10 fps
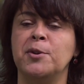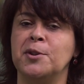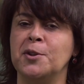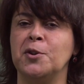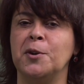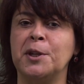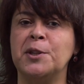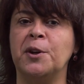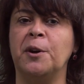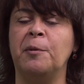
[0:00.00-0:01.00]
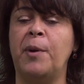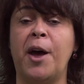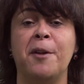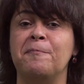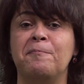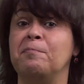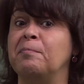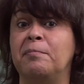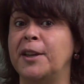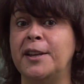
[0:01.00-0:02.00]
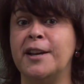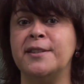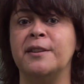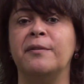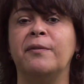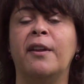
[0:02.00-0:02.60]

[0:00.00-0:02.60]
to the trickster, but he doesn't.